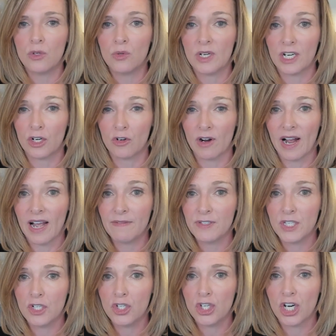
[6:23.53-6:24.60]
you get
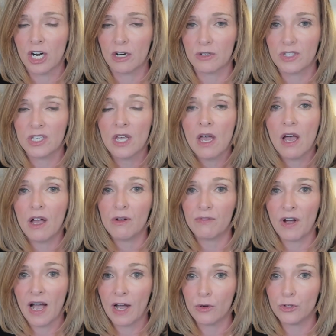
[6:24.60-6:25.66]
graphs and charts
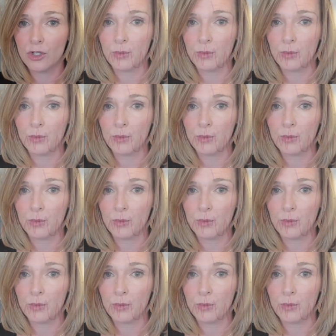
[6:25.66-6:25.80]
of how